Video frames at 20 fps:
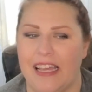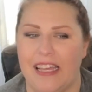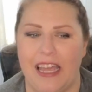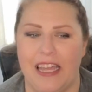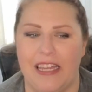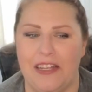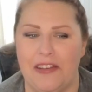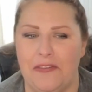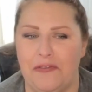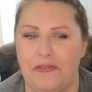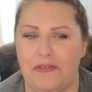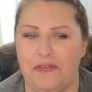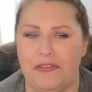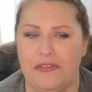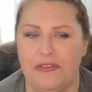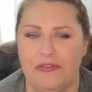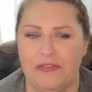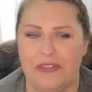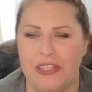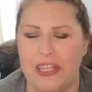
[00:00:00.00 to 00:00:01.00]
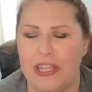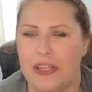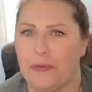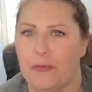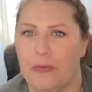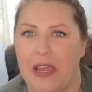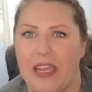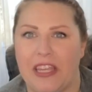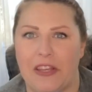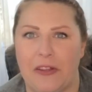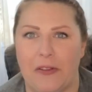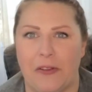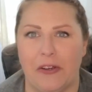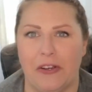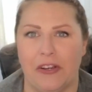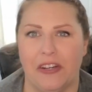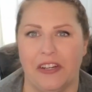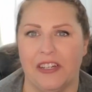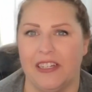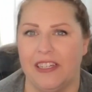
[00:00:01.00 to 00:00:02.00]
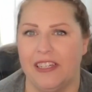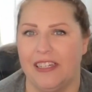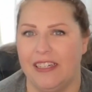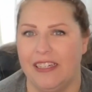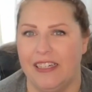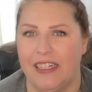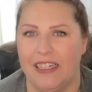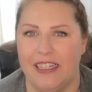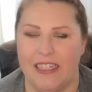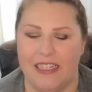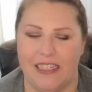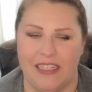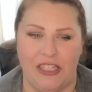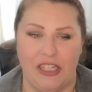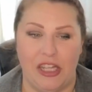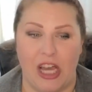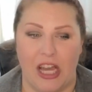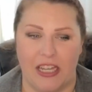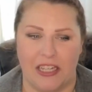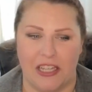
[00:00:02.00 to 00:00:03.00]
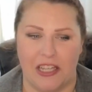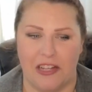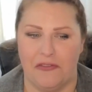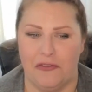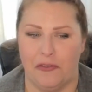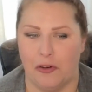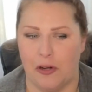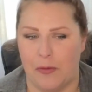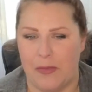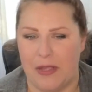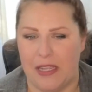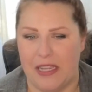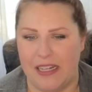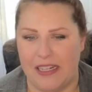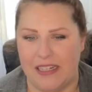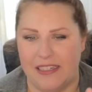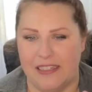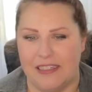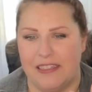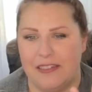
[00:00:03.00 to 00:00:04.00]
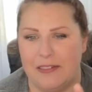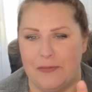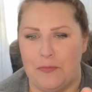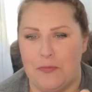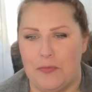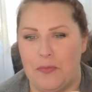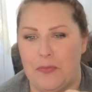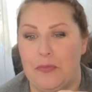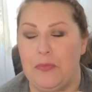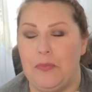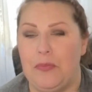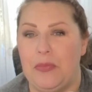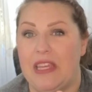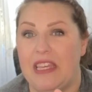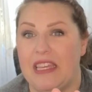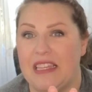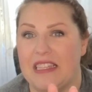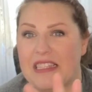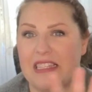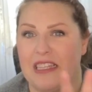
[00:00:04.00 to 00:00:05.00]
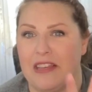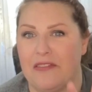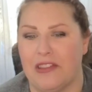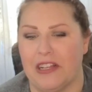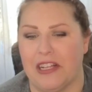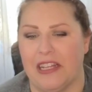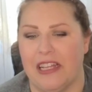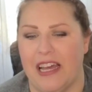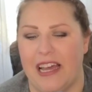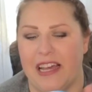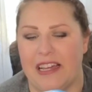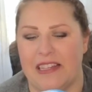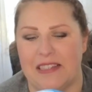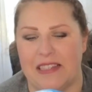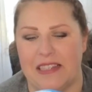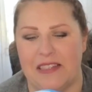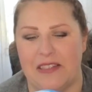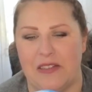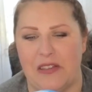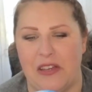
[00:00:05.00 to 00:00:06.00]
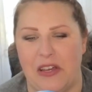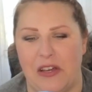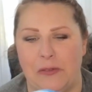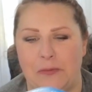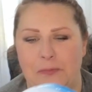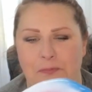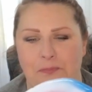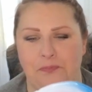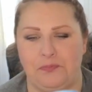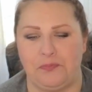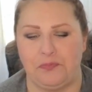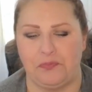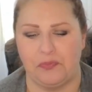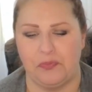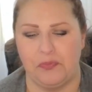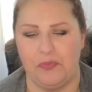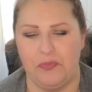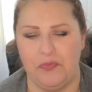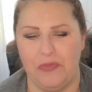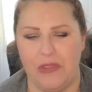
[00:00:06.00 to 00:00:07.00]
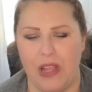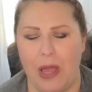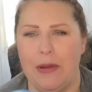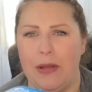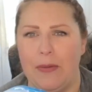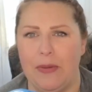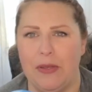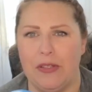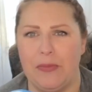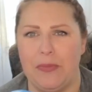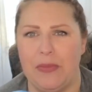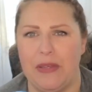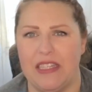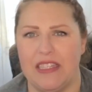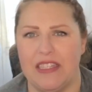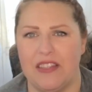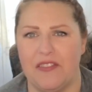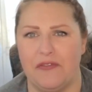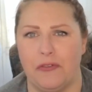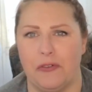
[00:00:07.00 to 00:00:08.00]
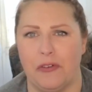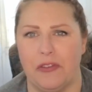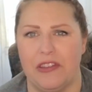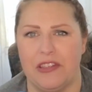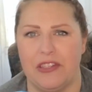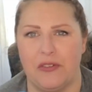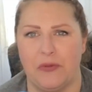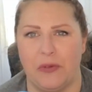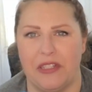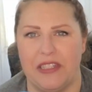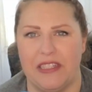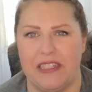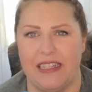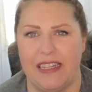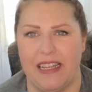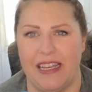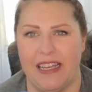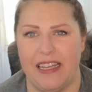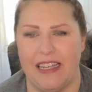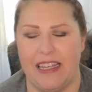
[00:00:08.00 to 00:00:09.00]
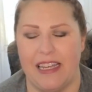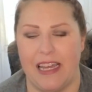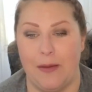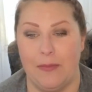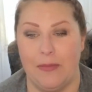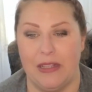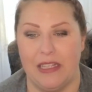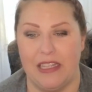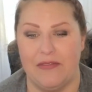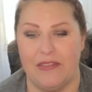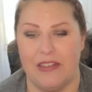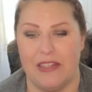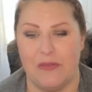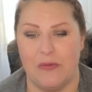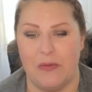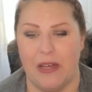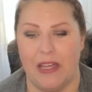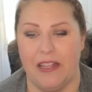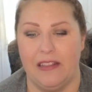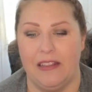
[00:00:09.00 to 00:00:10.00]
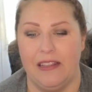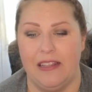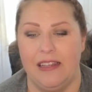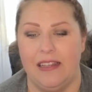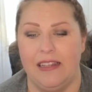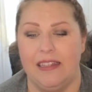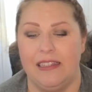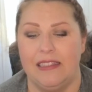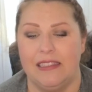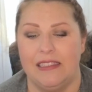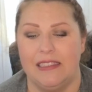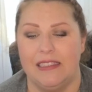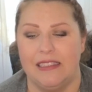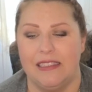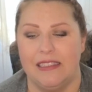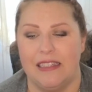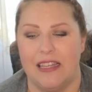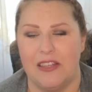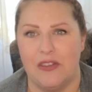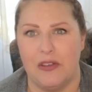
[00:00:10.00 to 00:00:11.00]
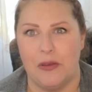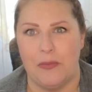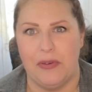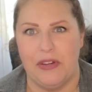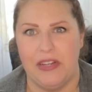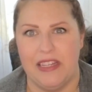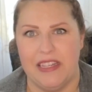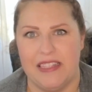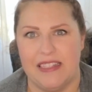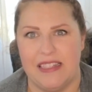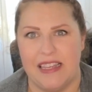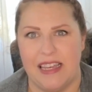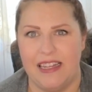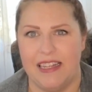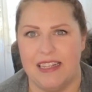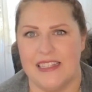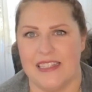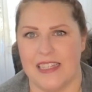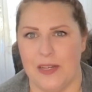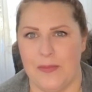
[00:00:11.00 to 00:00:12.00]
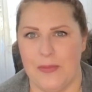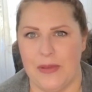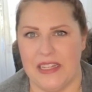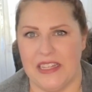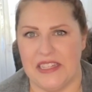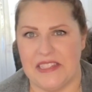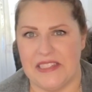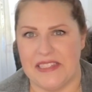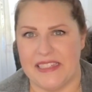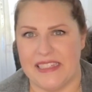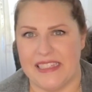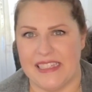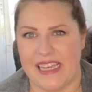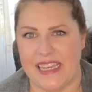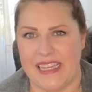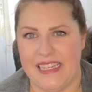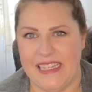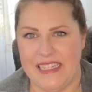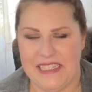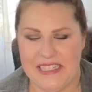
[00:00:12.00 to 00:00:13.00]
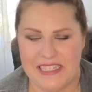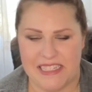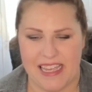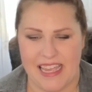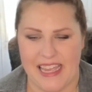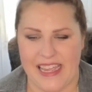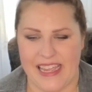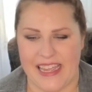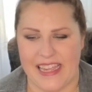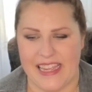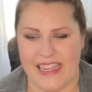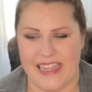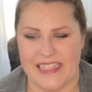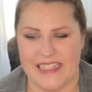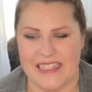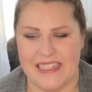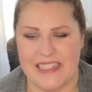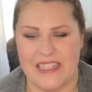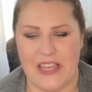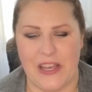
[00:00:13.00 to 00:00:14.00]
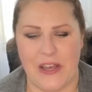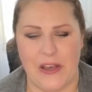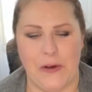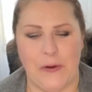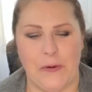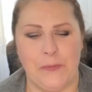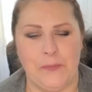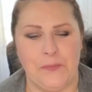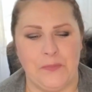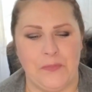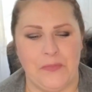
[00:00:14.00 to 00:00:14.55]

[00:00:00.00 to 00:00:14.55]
kind of irregular, non-conforming piece of the glass. So I'm gonna build a piece for this one today, I believe, as well. So I'm pretty excited. It's gonna be an exciting day. So